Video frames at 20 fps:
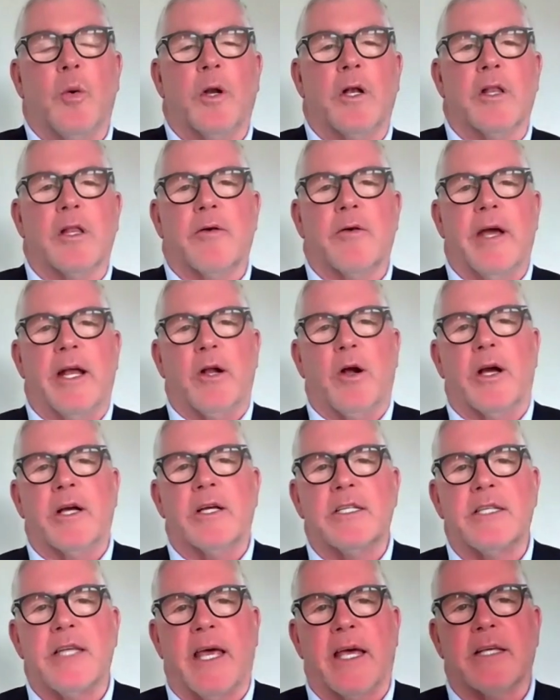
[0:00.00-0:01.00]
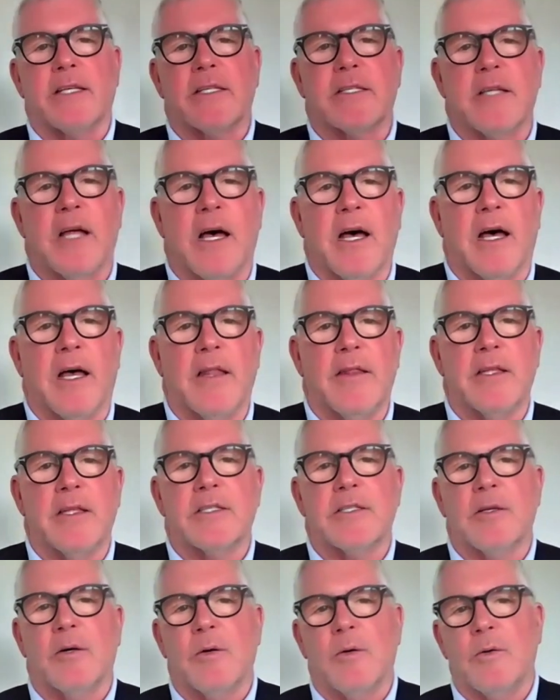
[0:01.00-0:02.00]
one of the great architects on
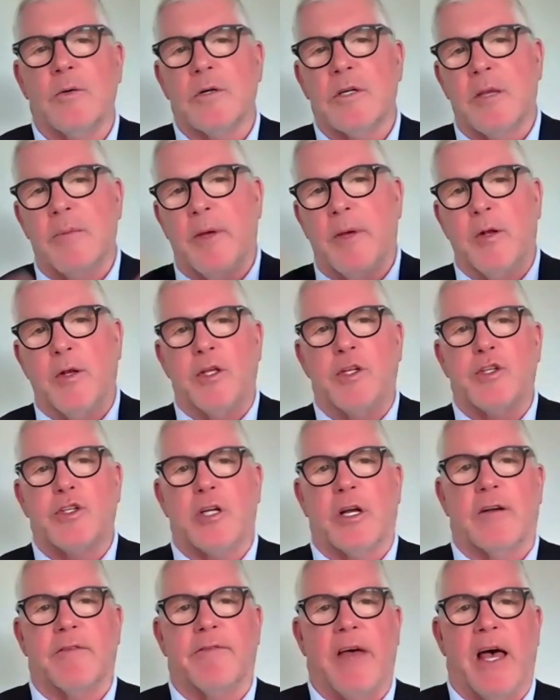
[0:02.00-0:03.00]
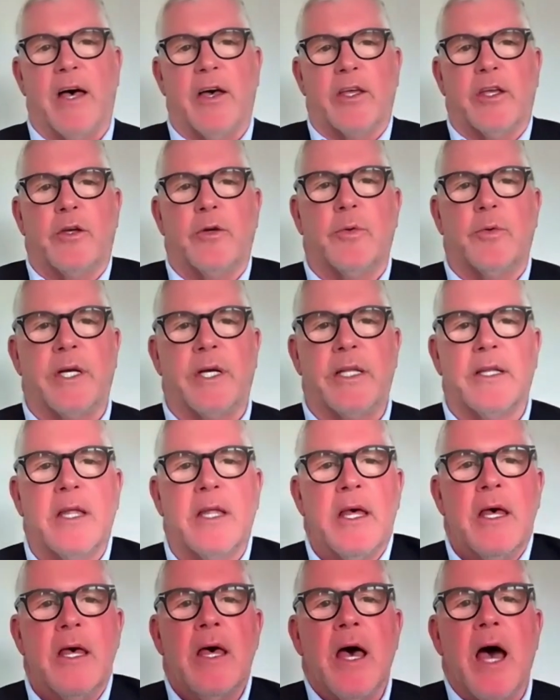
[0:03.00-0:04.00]
this whole community shared value and
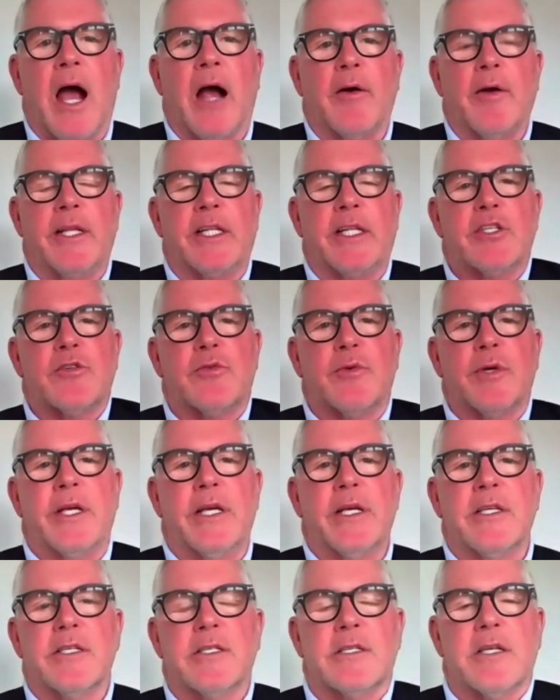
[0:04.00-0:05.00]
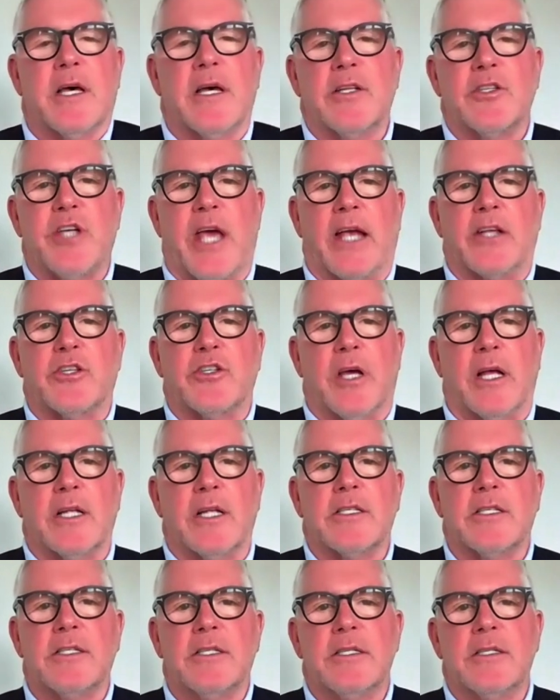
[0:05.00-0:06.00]
our industry is uh, Jack
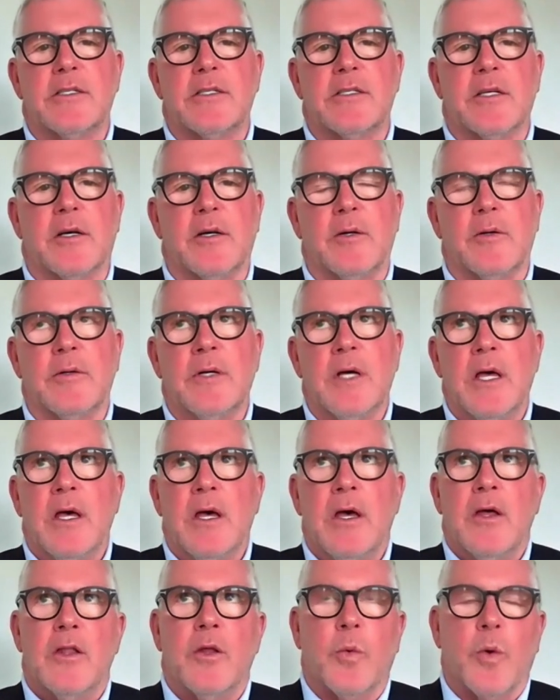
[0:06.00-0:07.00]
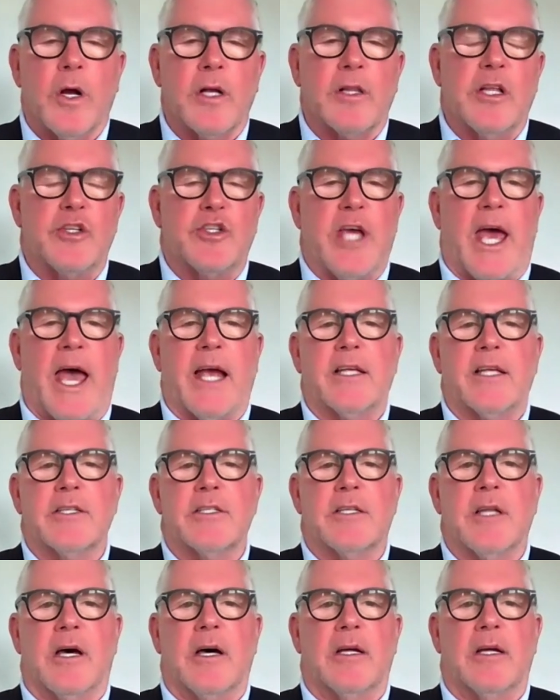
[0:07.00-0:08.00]
Johnson. So the work that Jack has
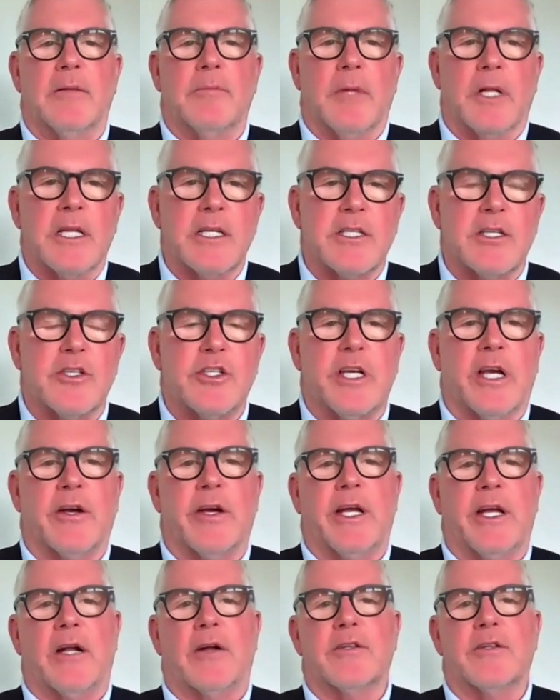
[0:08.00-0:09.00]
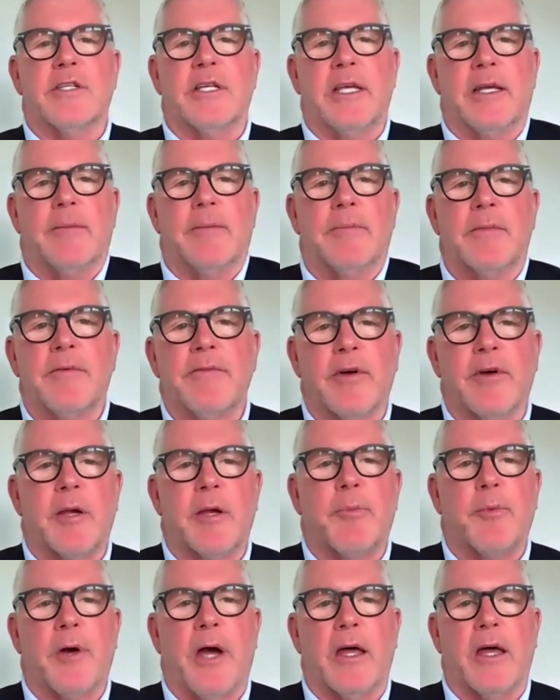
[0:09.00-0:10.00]
done, Melissa Cherry and our team, very
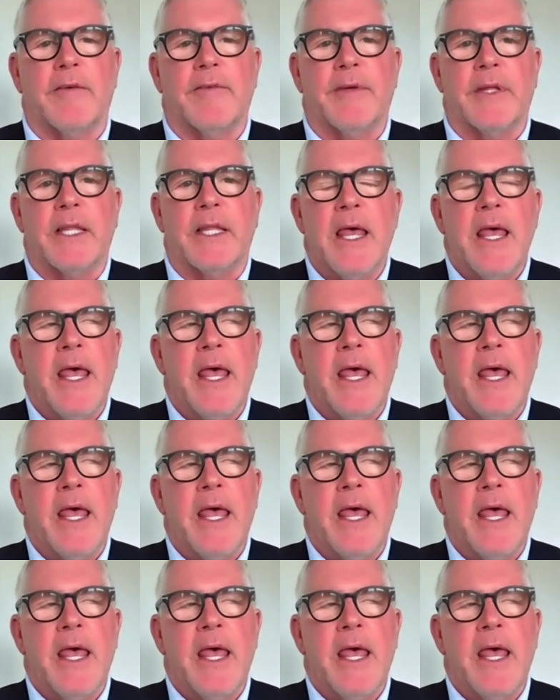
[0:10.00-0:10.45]
proud of it.